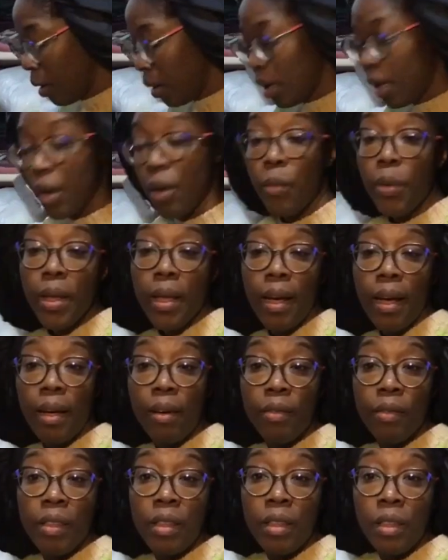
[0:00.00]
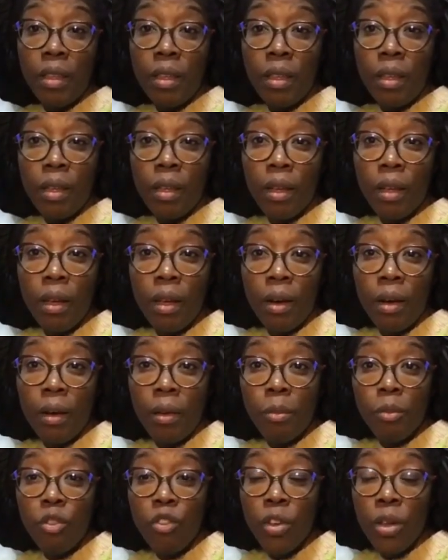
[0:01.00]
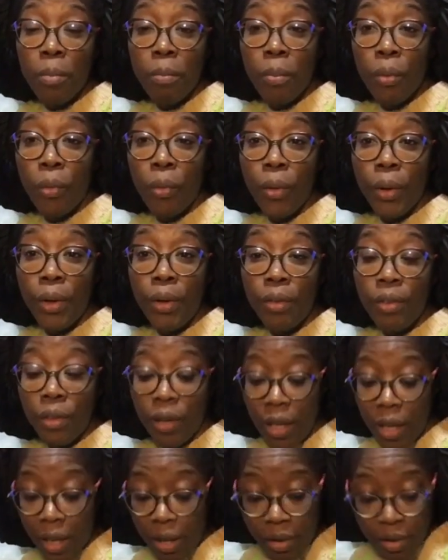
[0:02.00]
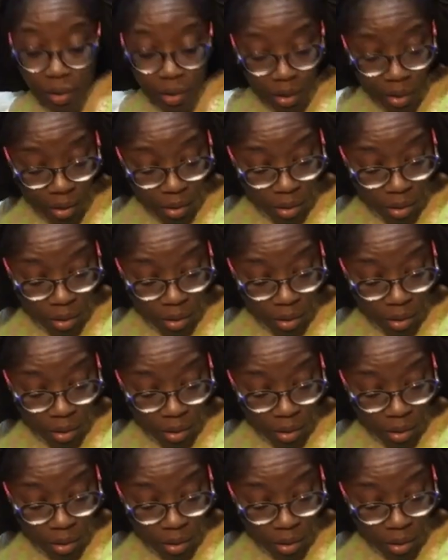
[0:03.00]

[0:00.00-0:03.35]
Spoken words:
Here we have the 3.8